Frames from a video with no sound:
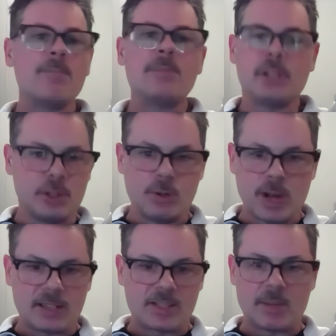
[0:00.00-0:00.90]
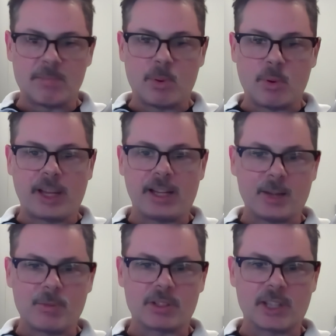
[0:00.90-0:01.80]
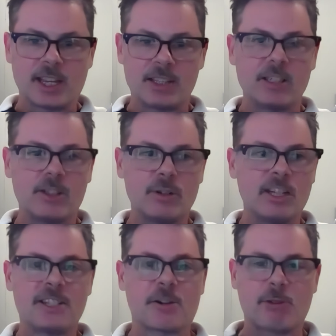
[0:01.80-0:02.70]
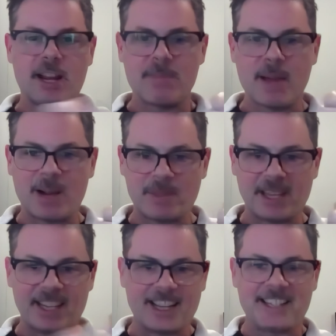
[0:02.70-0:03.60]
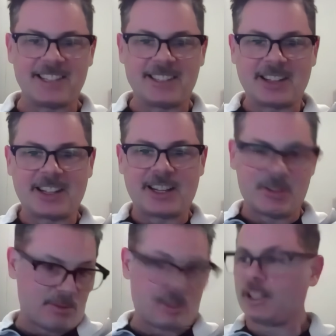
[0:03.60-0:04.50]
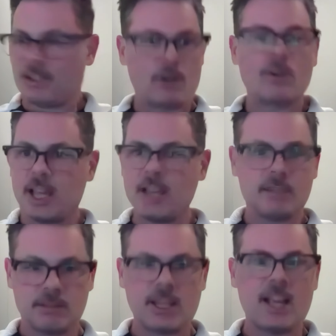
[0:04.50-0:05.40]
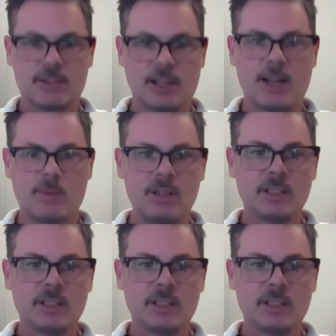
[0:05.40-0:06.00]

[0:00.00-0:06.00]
come to you at some point and was like, you need to write about me? And I'm like, okay, yes, I